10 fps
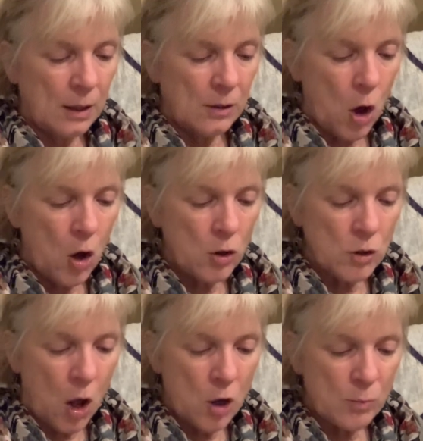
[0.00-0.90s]
"Long,
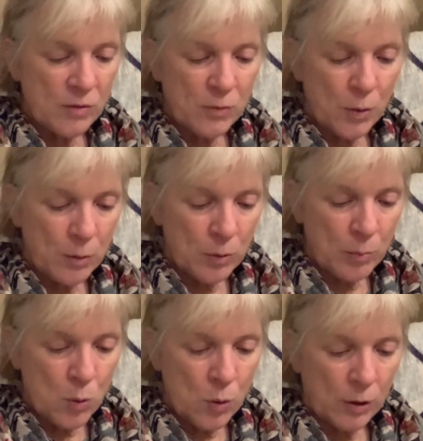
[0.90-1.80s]
long before they were
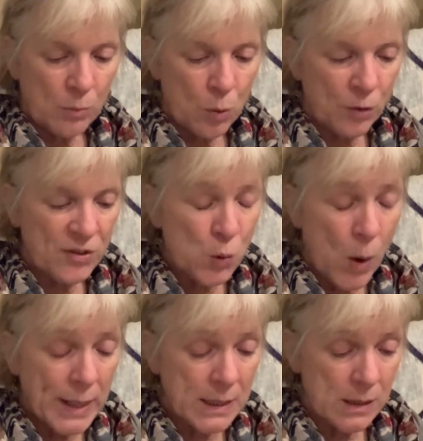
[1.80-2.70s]
born, more than
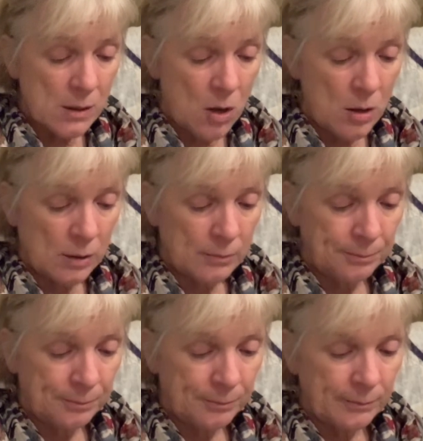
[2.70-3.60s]
twice as long."
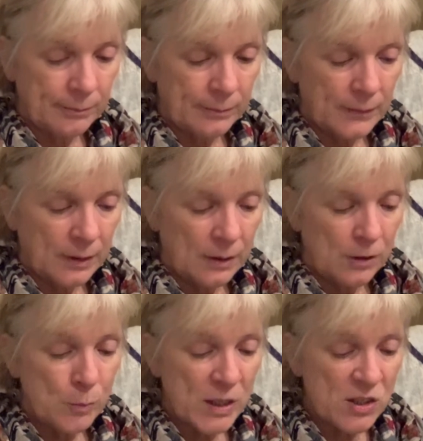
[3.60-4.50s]

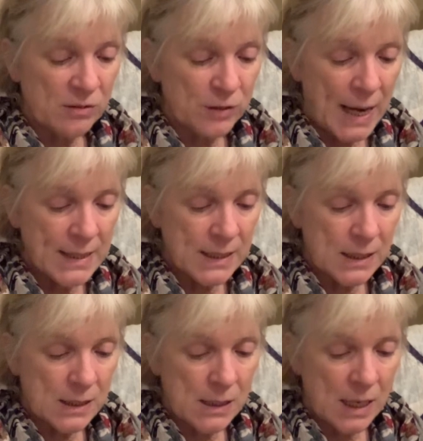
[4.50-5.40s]
"You must have liked it
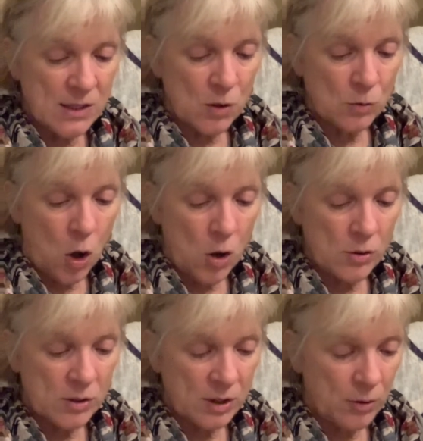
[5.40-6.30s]
to stay so long,"
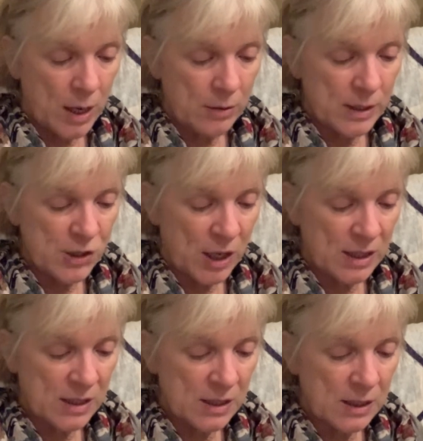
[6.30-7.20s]
said Gregory
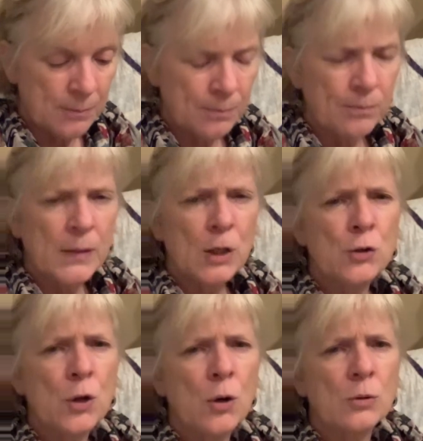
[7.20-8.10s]
jealously.
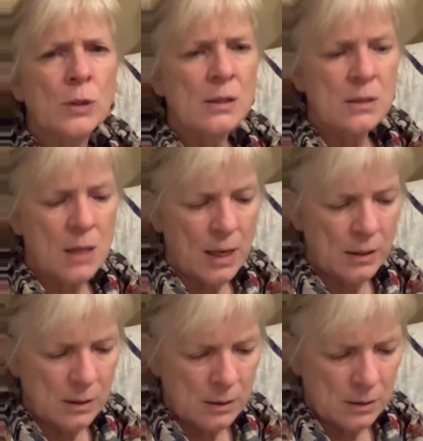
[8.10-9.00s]
"No, not
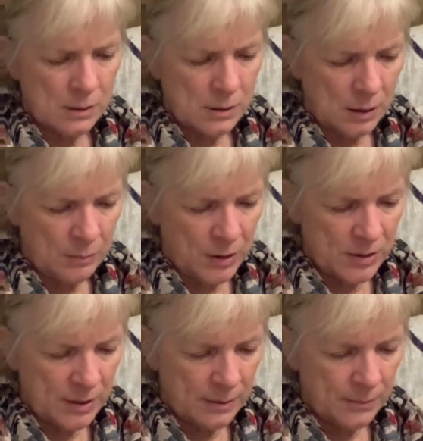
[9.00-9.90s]
like," said
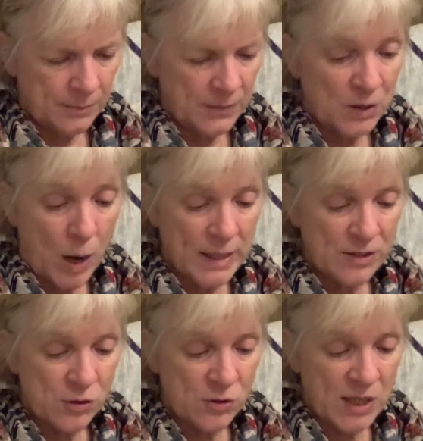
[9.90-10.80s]
Marta. "Then why
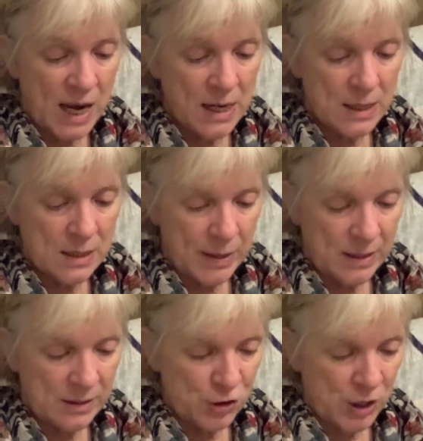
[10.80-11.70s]
did you stay?"
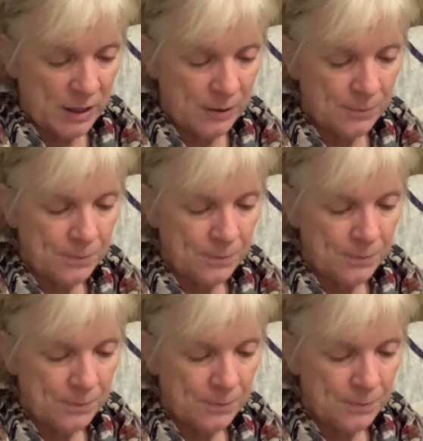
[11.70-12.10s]
demanded Janet.